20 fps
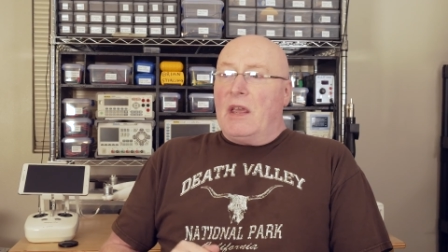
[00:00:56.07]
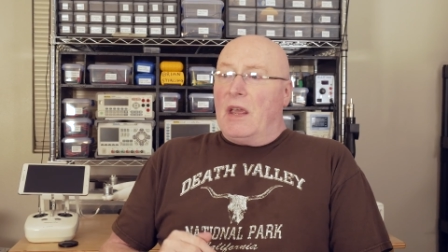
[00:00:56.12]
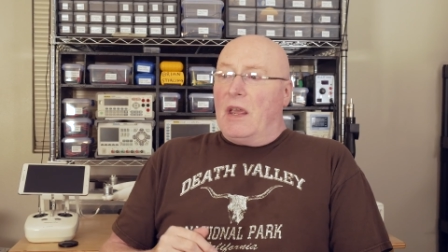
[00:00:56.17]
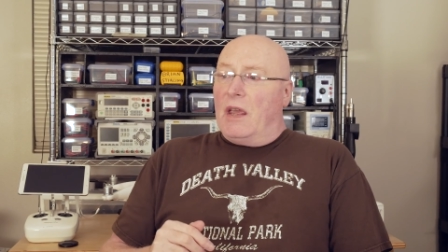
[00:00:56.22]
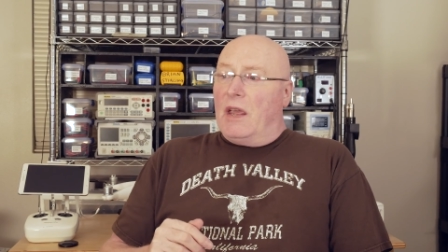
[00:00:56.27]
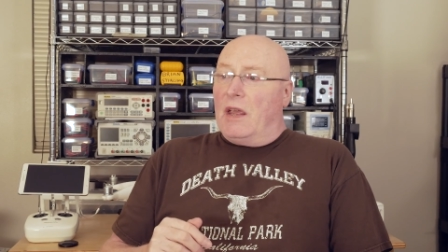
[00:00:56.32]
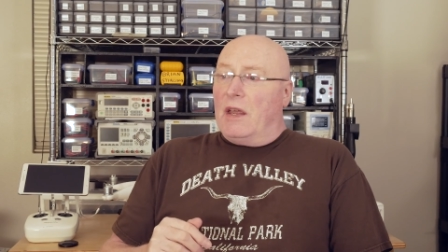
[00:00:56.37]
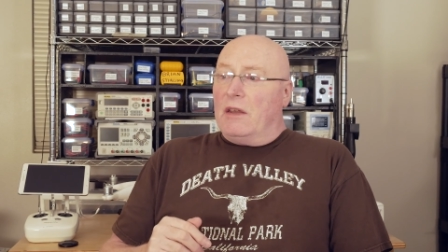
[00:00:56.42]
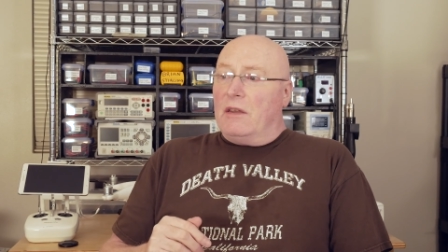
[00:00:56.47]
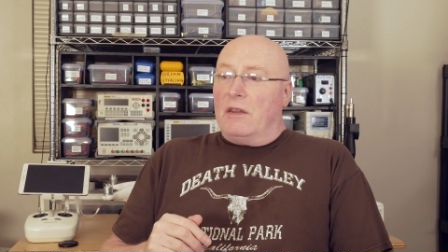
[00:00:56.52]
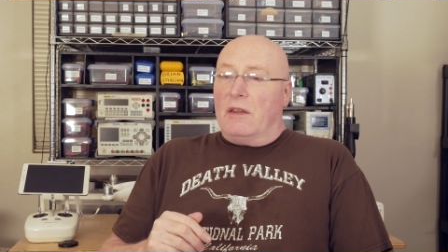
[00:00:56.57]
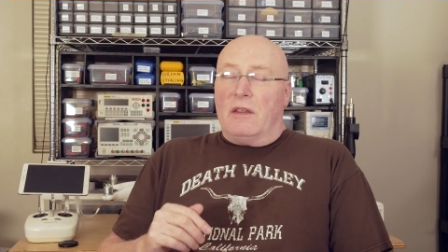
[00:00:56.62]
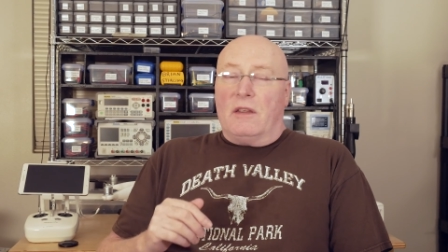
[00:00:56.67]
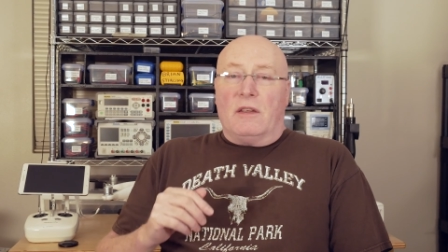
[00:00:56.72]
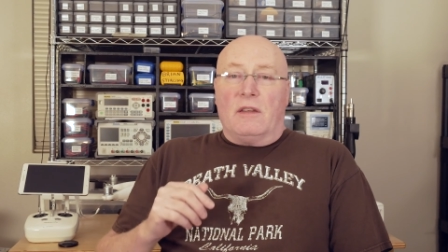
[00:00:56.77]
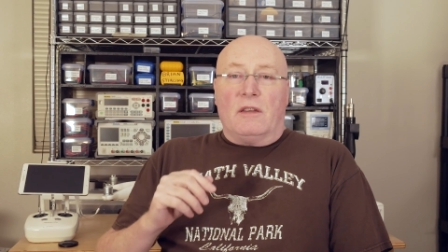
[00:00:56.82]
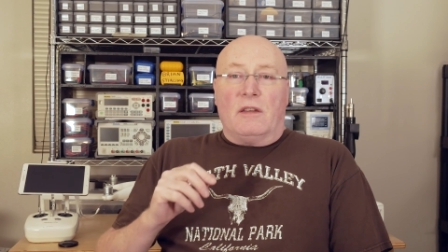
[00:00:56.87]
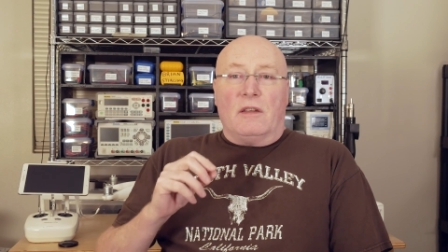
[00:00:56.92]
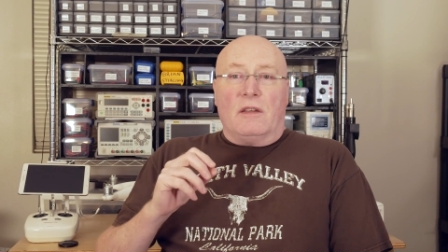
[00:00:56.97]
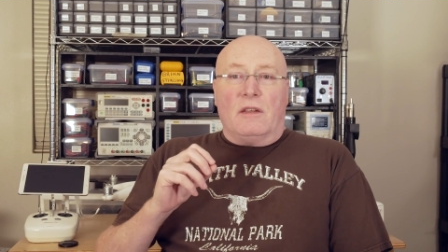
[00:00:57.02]
And
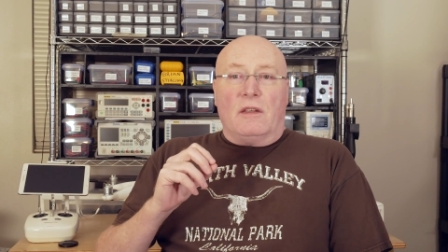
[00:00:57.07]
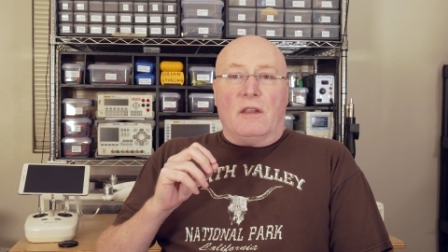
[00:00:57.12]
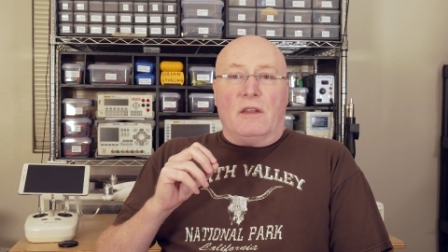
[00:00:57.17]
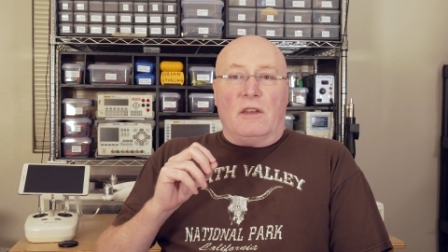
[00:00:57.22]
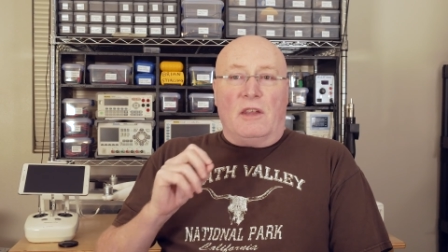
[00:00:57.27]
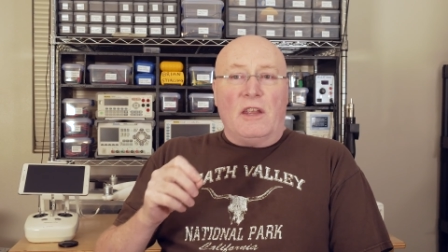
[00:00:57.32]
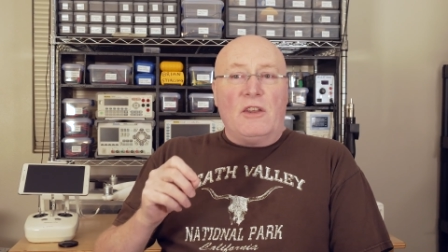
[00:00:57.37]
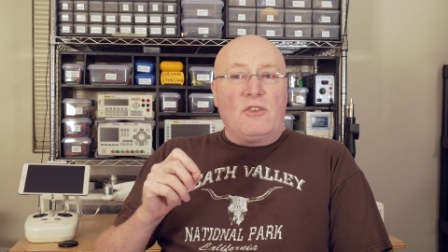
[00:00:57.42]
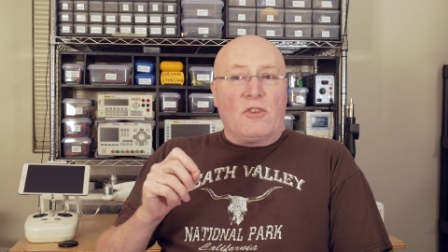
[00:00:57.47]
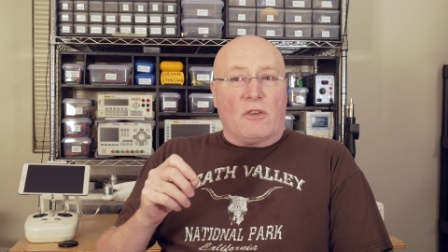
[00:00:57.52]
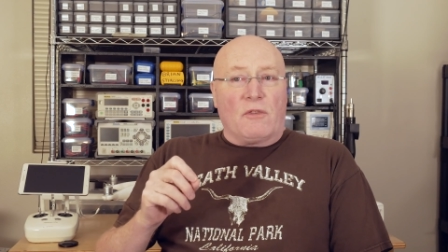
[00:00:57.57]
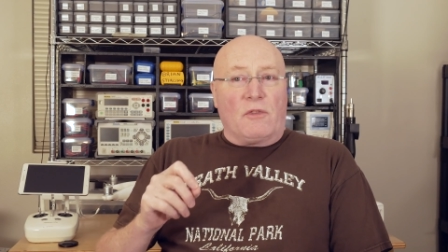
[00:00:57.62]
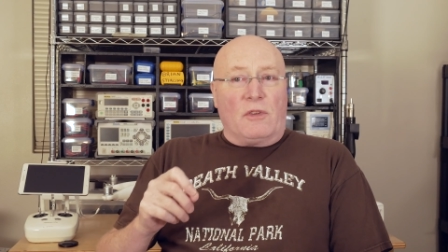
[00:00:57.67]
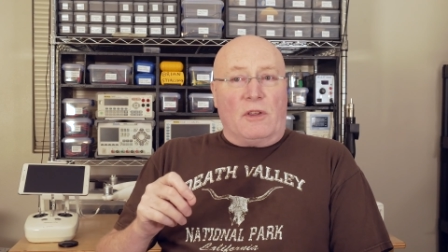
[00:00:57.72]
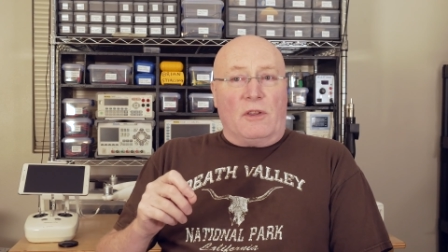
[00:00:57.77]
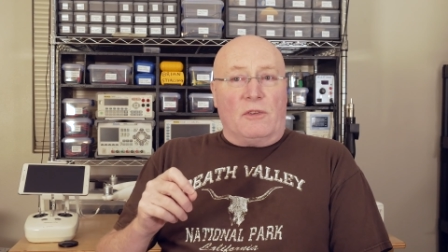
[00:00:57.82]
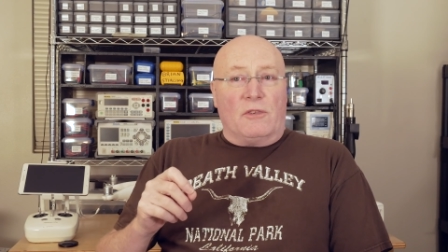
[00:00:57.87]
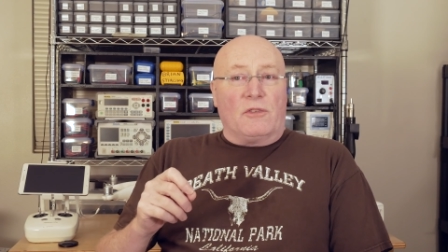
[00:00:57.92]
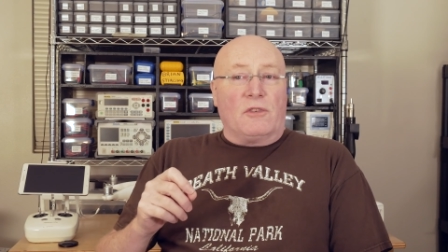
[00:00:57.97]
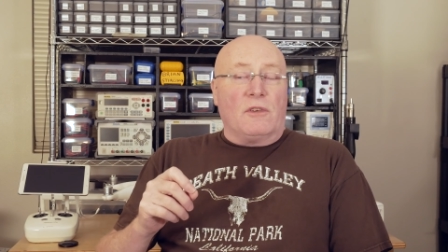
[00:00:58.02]
in each of
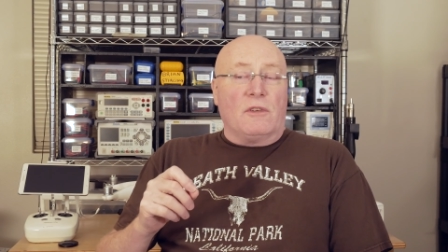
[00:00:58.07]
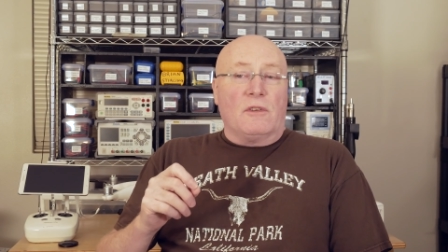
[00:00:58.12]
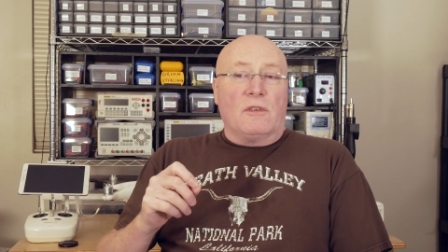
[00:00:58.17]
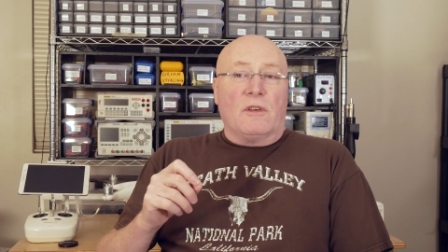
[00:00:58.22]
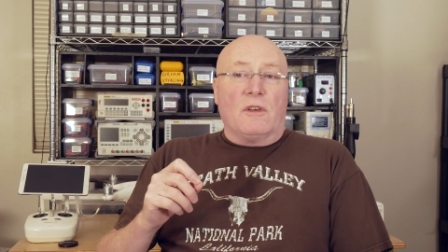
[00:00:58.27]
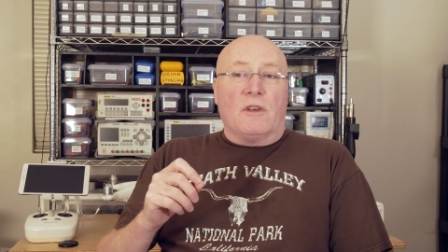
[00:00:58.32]
these